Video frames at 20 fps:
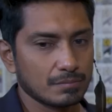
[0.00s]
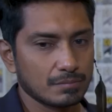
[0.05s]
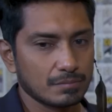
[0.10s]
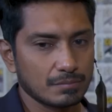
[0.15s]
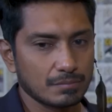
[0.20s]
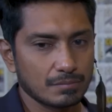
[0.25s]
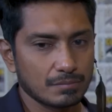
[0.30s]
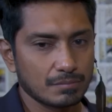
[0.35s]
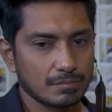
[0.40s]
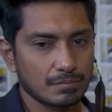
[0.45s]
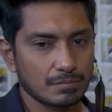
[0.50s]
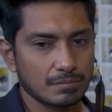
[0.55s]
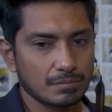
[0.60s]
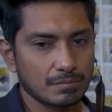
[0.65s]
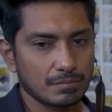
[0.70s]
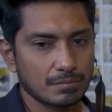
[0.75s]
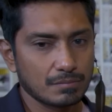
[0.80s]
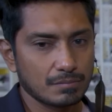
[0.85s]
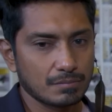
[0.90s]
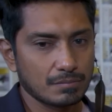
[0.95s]

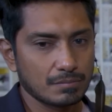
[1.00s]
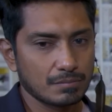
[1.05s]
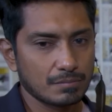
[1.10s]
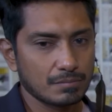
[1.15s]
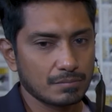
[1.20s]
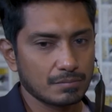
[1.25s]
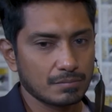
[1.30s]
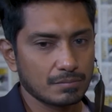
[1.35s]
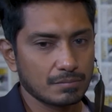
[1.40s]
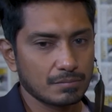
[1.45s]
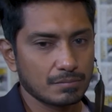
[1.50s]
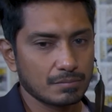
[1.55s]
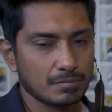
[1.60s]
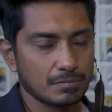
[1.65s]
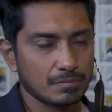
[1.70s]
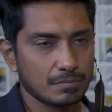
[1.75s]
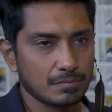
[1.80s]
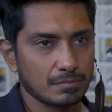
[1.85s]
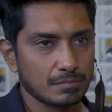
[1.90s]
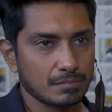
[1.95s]

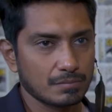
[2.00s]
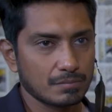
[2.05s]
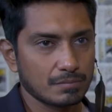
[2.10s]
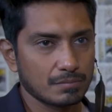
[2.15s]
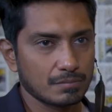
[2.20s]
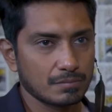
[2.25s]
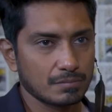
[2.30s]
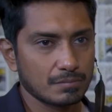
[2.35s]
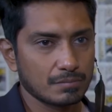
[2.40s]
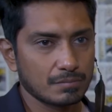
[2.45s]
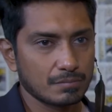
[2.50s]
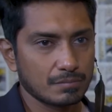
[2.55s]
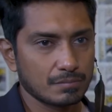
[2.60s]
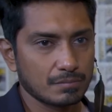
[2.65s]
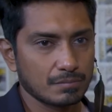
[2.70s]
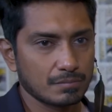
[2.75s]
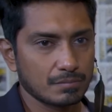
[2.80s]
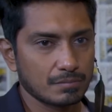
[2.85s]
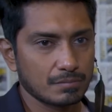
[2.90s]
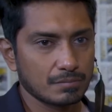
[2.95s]

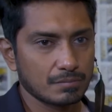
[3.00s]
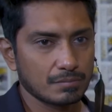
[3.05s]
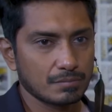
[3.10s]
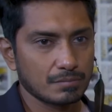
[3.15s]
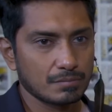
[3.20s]
(not speaking)